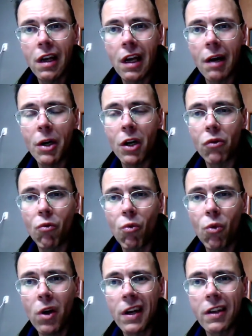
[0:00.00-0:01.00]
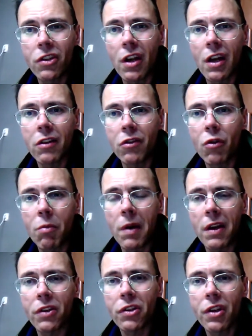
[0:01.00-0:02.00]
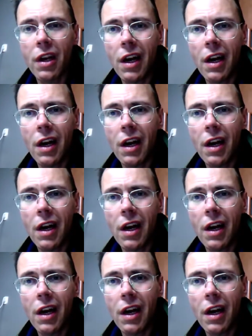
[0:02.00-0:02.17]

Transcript: about what exactly took place,